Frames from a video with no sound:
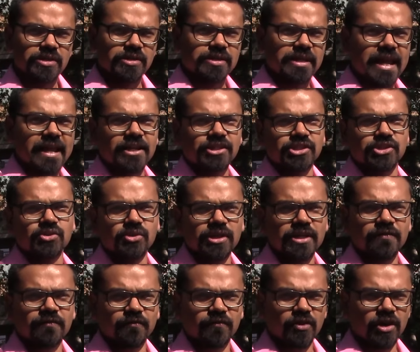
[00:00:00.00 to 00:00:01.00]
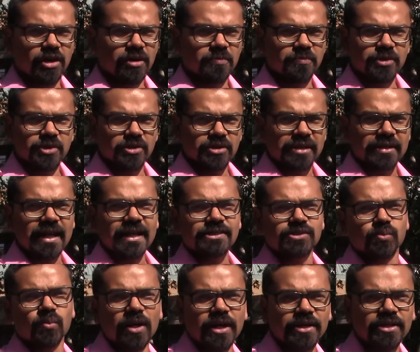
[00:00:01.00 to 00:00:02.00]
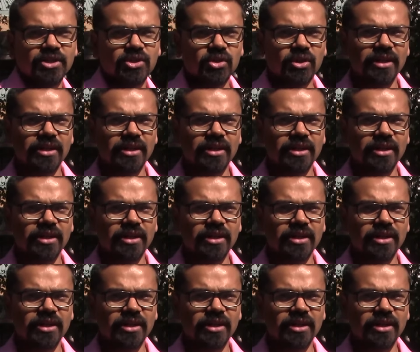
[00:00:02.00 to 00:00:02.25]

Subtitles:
take a student from class 1 to